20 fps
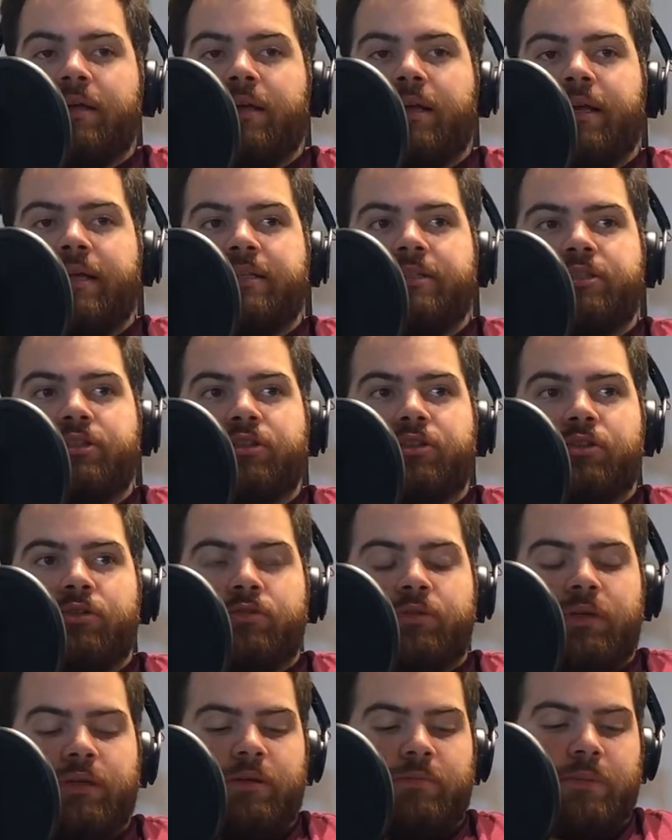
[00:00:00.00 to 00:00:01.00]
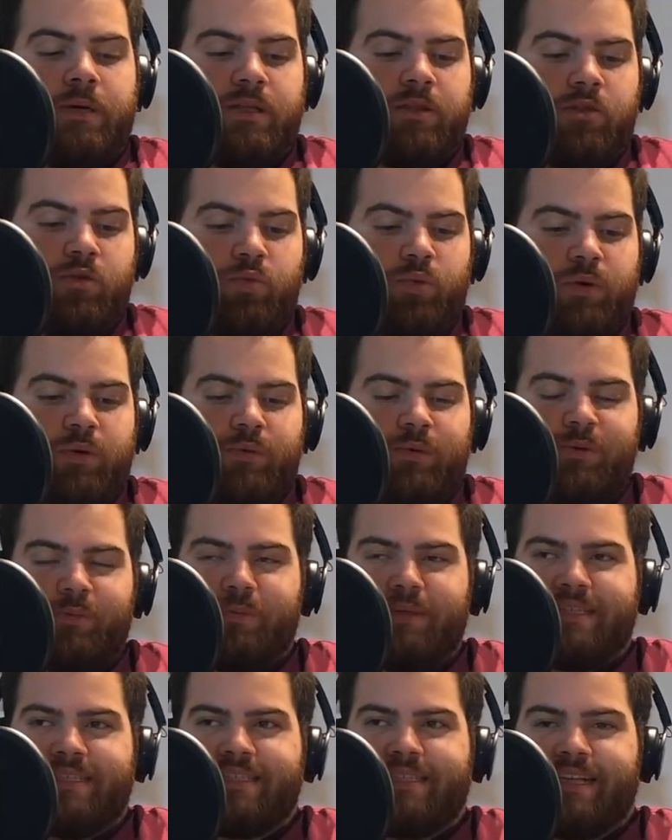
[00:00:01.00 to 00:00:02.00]
And so in a month we will
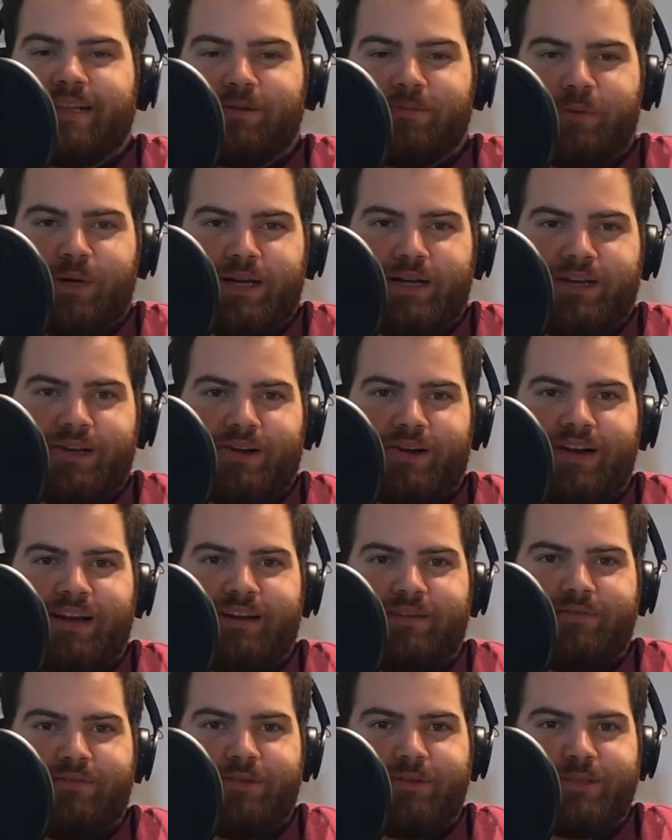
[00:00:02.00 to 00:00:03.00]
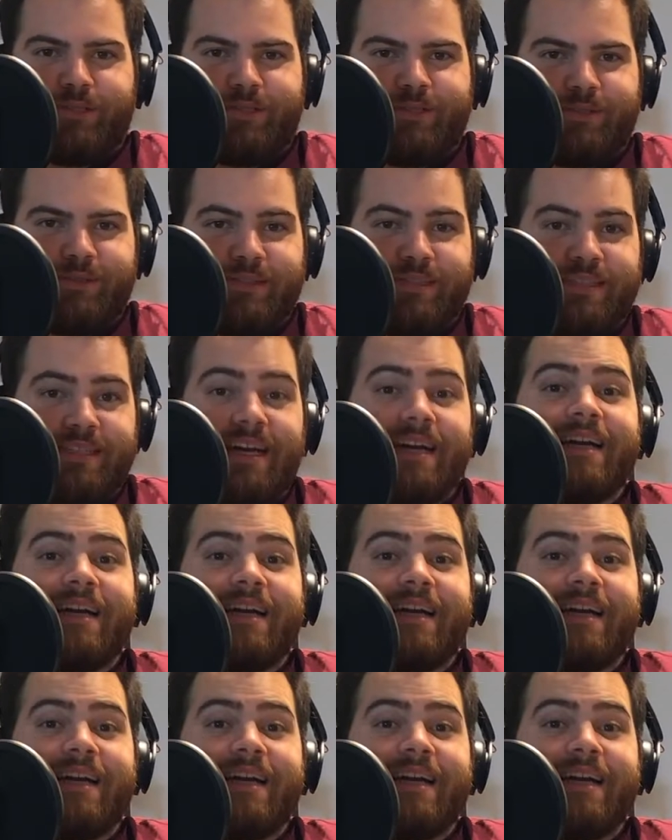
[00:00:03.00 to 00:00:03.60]
be celebrating our anniversary.